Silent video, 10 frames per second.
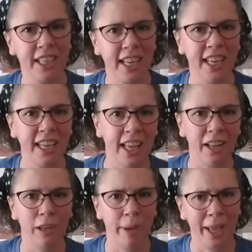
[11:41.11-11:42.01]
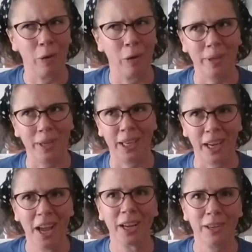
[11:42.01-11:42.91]
K L M N O
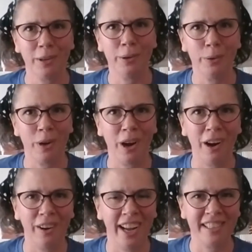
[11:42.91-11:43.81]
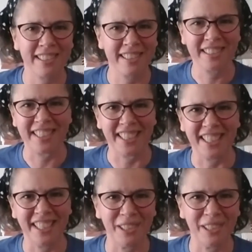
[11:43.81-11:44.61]
P Q R S T